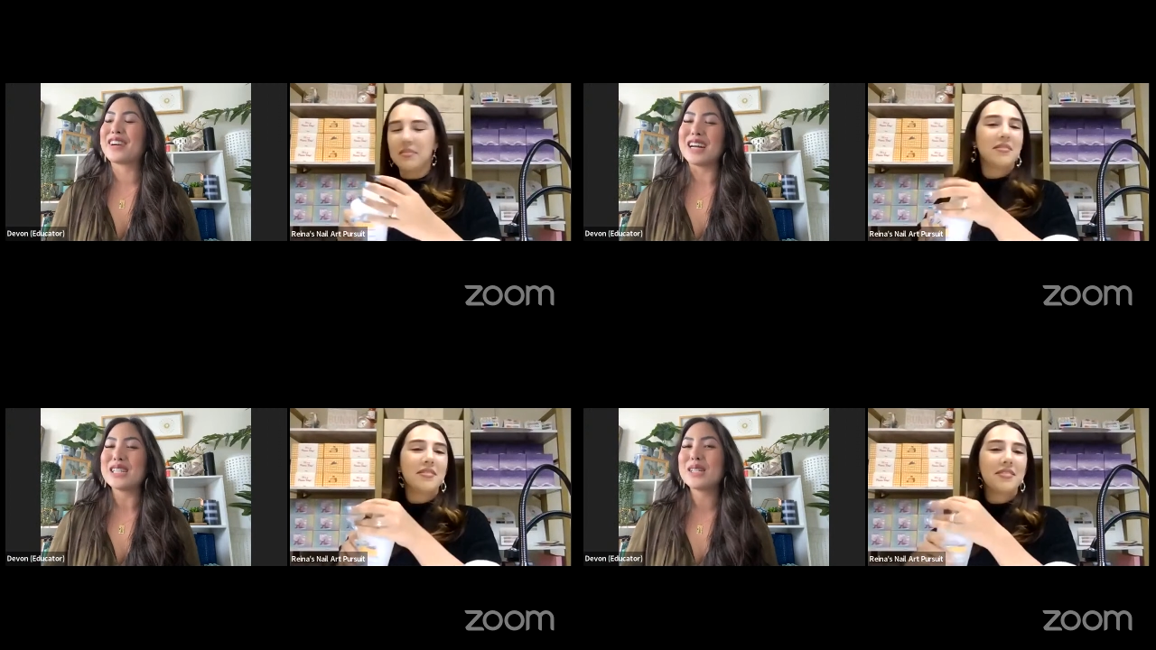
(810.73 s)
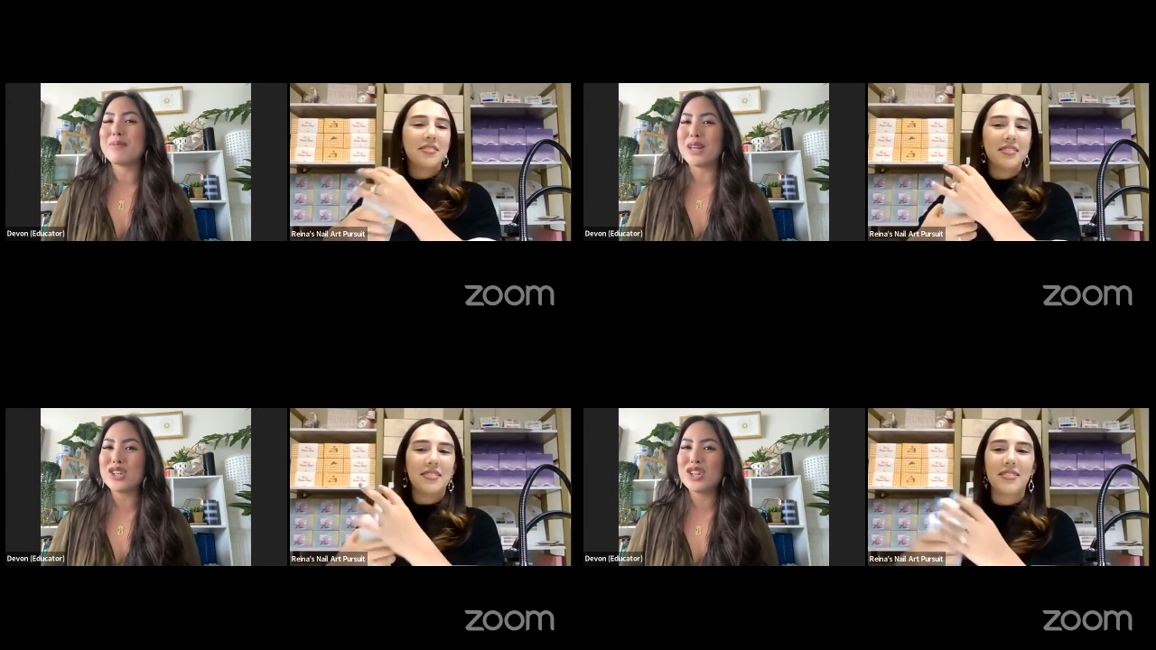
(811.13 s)
Speaker 1: forgot to
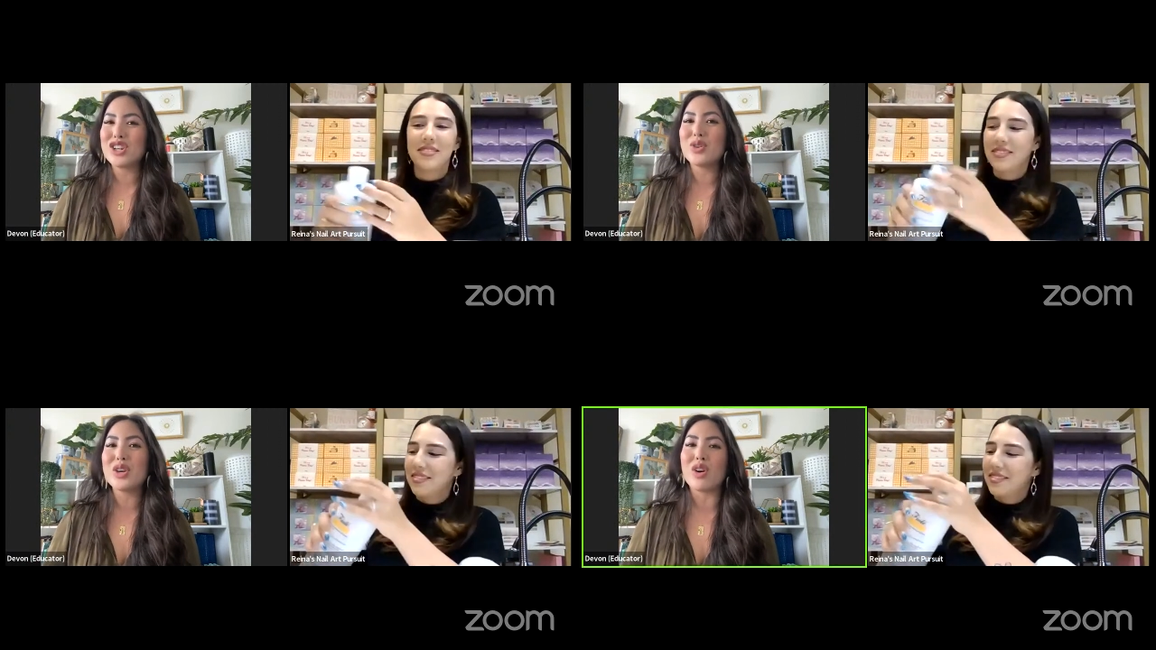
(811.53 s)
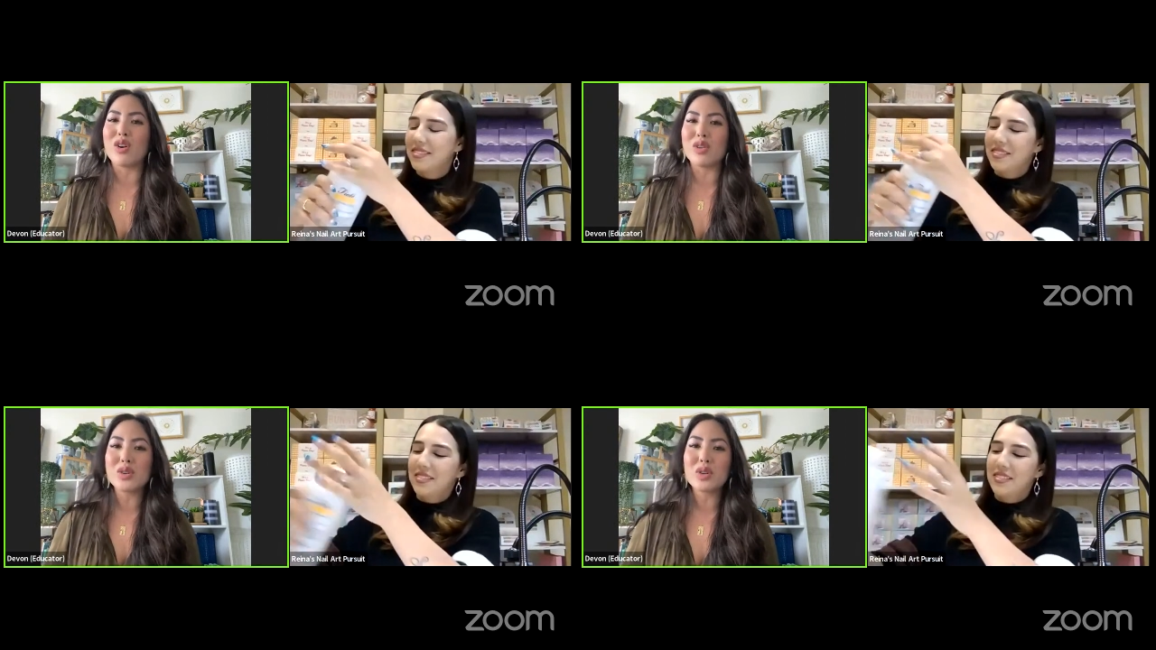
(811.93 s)
mention you can
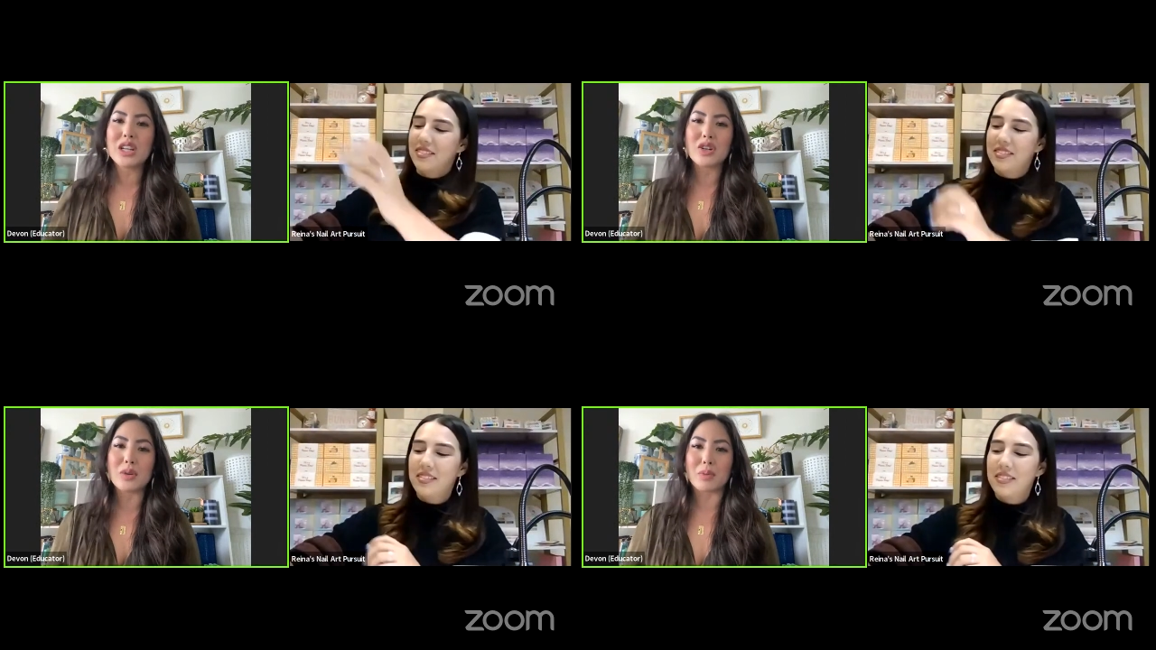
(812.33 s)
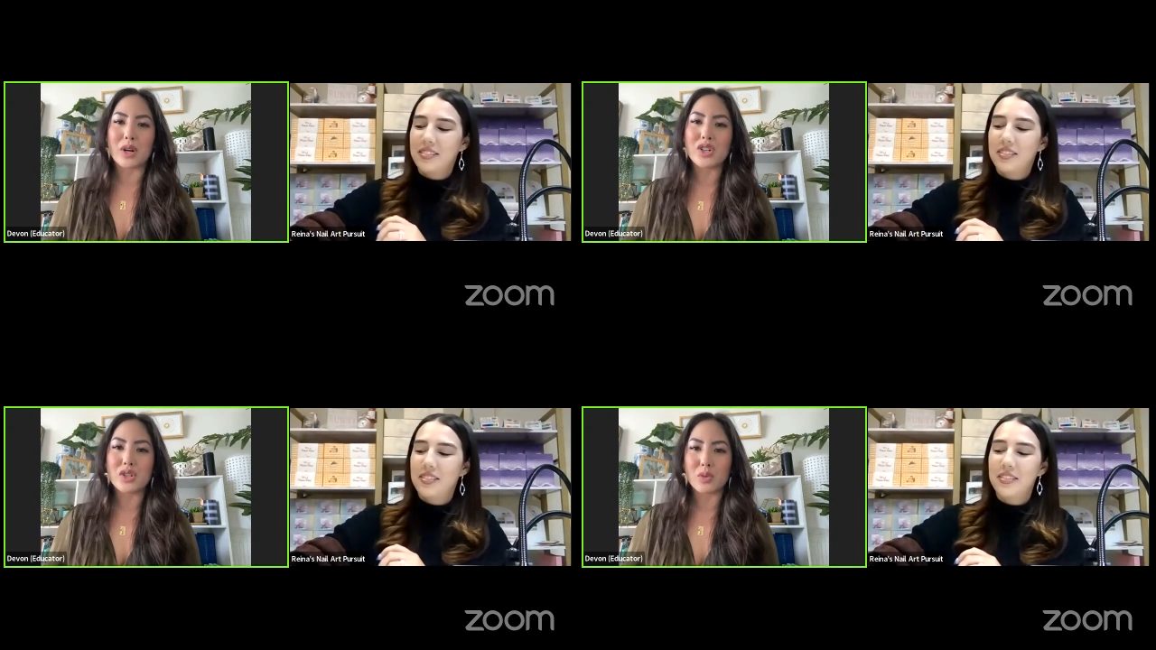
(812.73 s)
also clean your
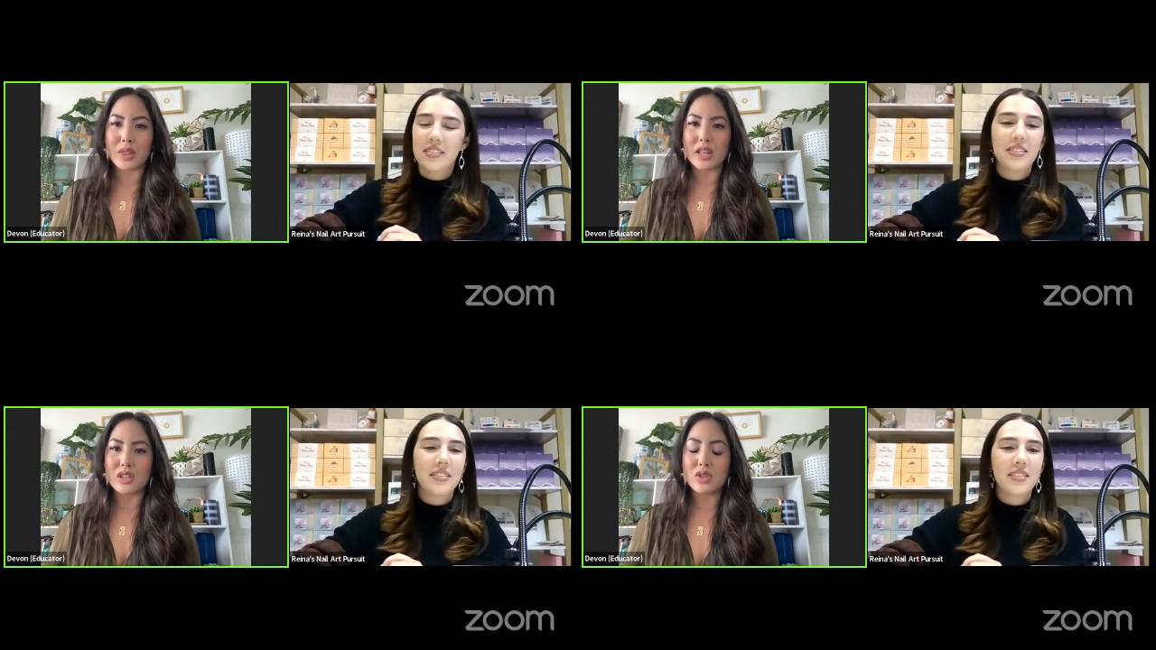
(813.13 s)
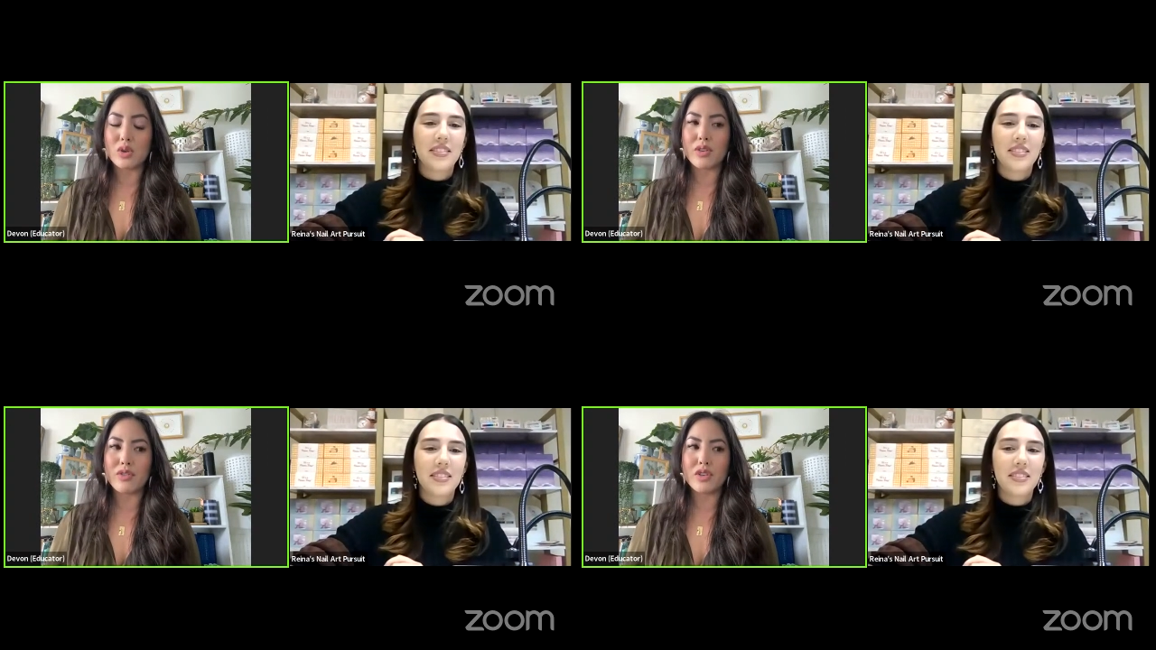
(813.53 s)
brushes with it so
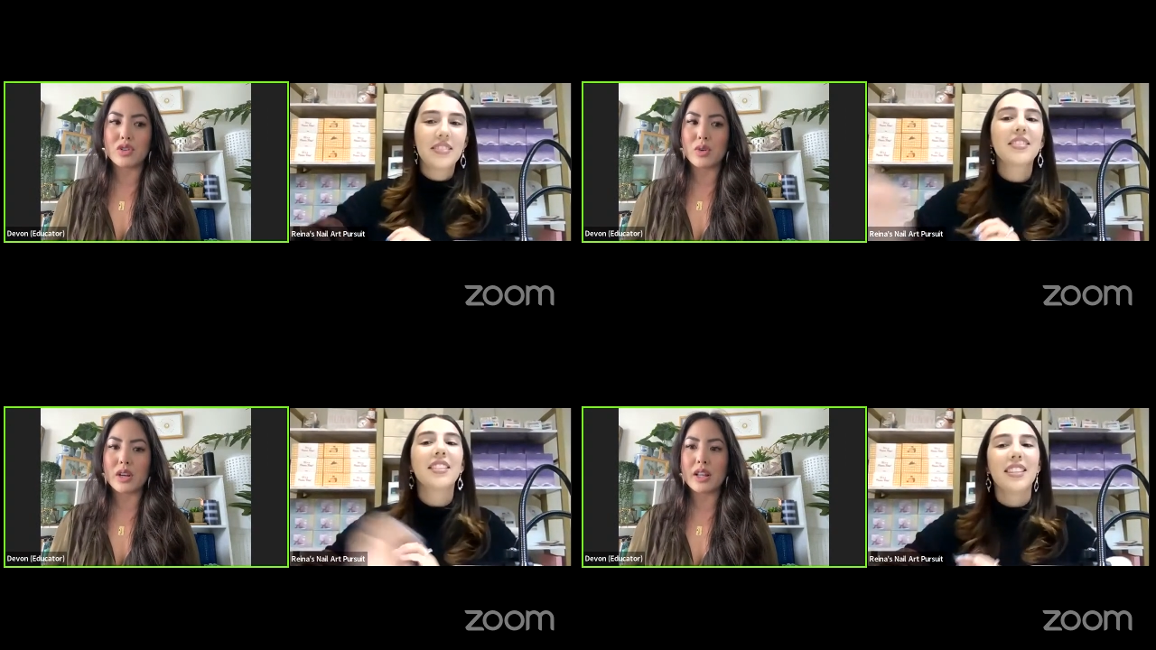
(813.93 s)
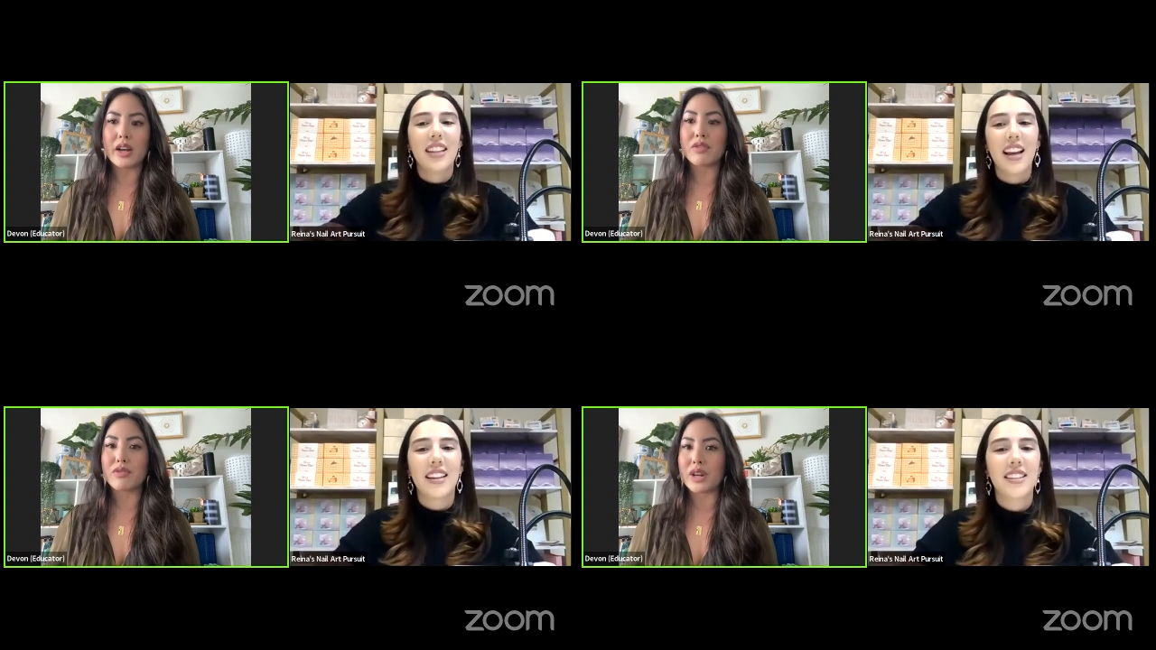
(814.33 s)
if you're doing a lot
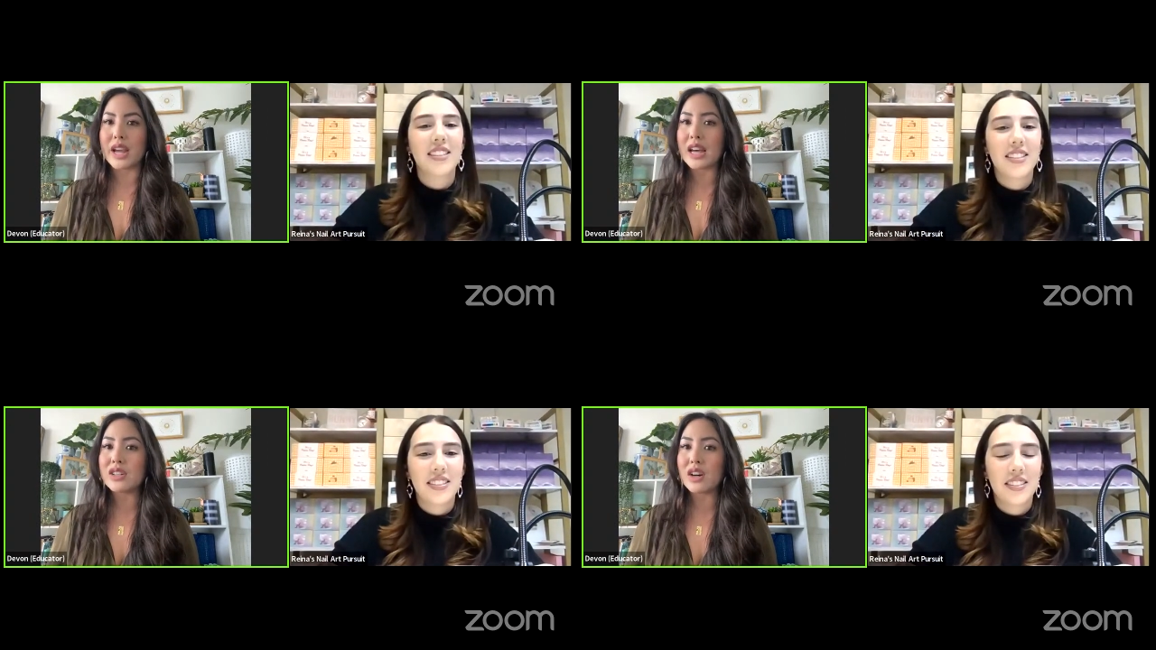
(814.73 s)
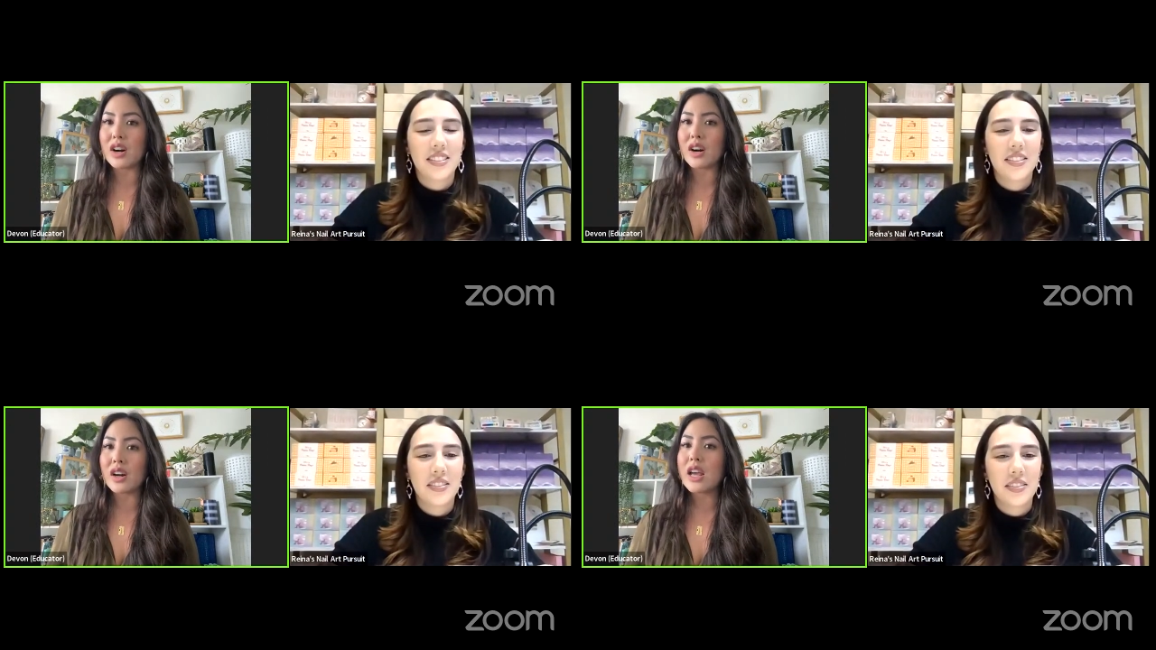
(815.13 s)
of freehand
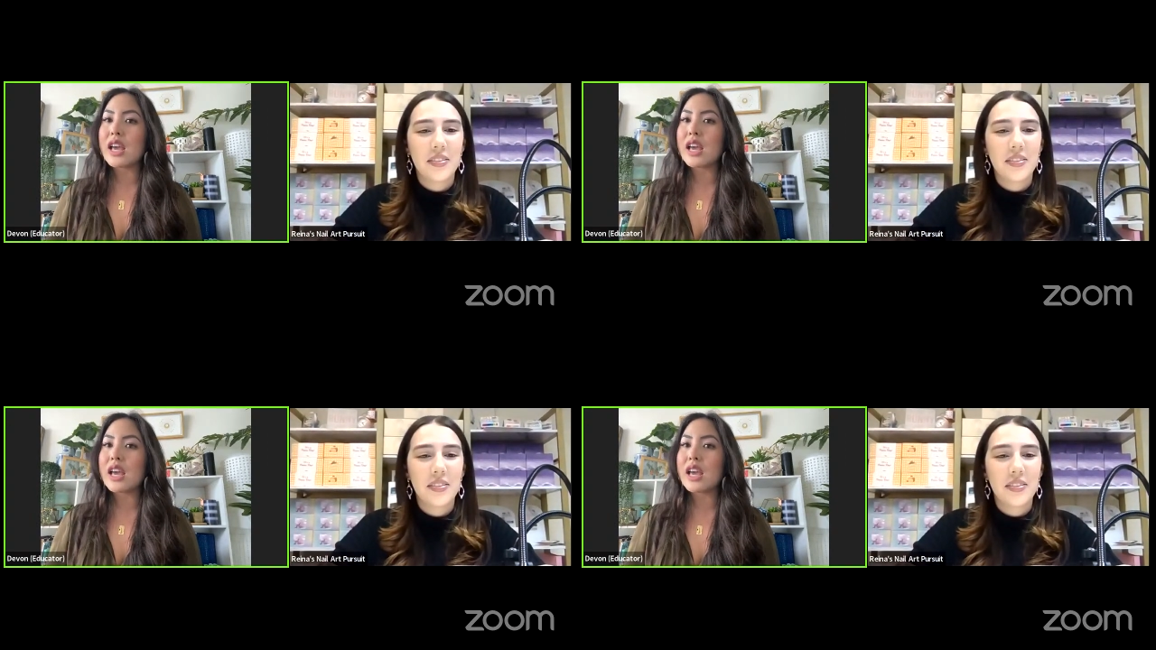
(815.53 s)
art